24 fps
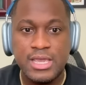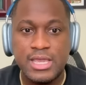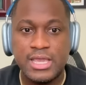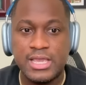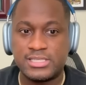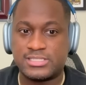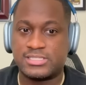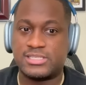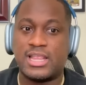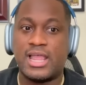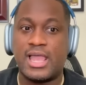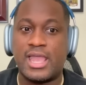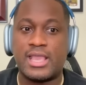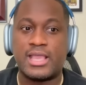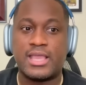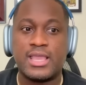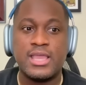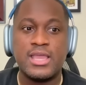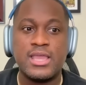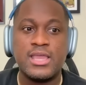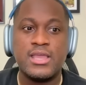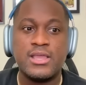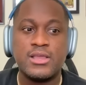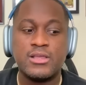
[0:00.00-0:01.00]
It's like
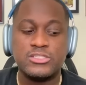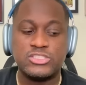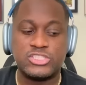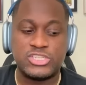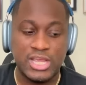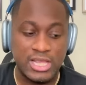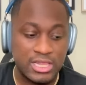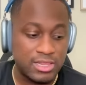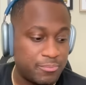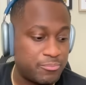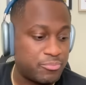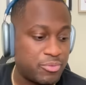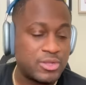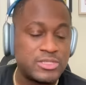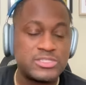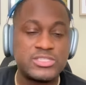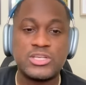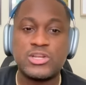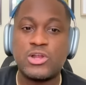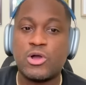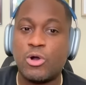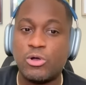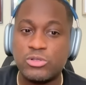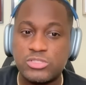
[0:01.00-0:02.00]
Jalen
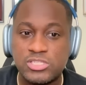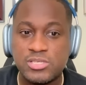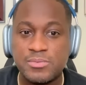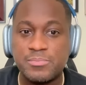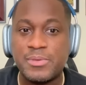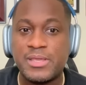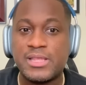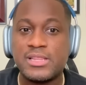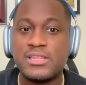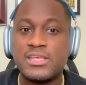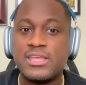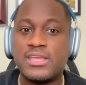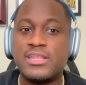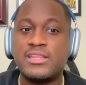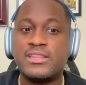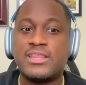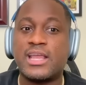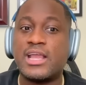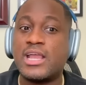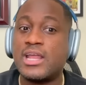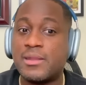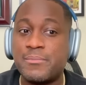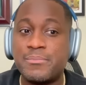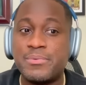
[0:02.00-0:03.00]
Brunson ultimately,
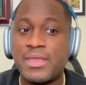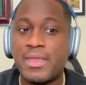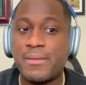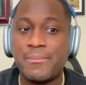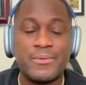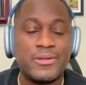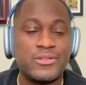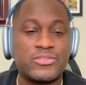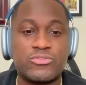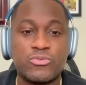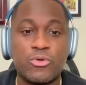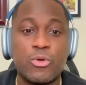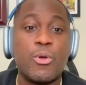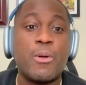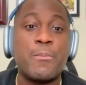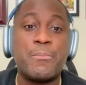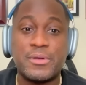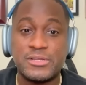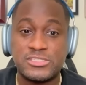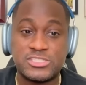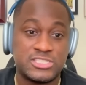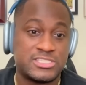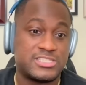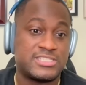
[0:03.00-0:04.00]
they're going to be able to throw a
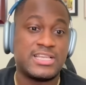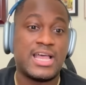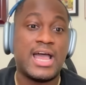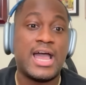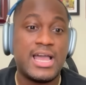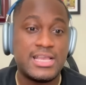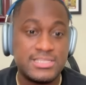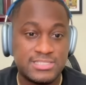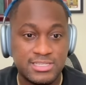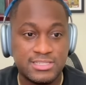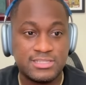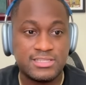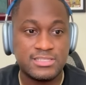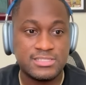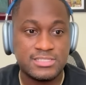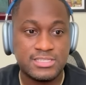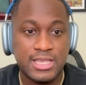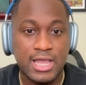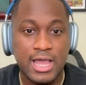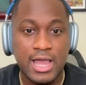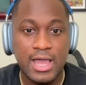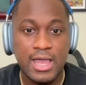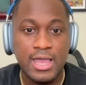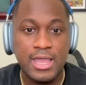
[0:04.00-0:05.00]
bunch of size at this
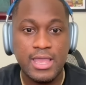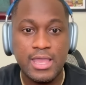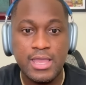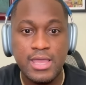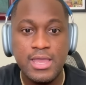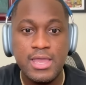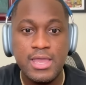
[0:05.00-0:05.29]
guy